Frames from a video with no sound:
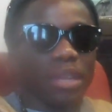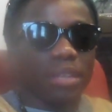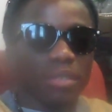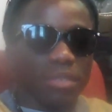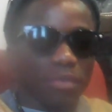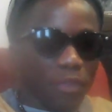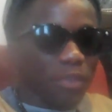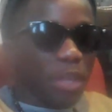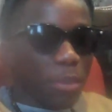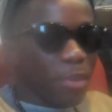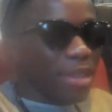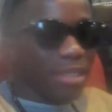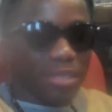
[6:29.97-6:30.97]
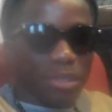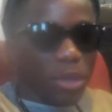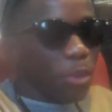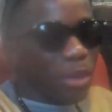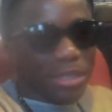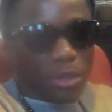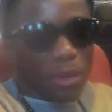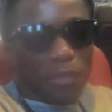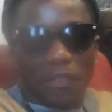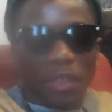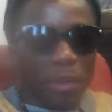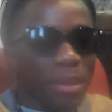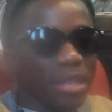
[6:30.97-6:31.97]
minutes. 15 minutes, no one's got
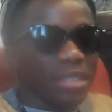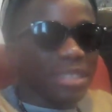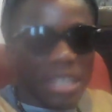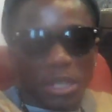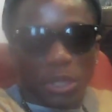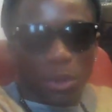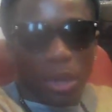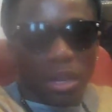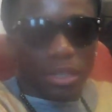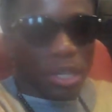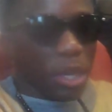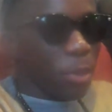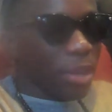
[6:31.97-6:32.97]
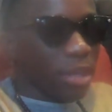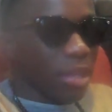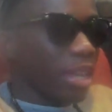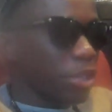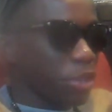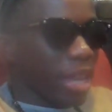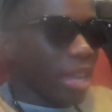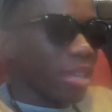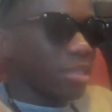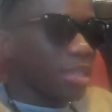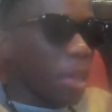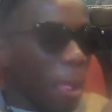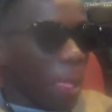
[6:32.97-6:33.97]
15 minutes to test you out, you know what I mean? Like, track
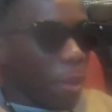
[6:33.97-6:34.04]
is,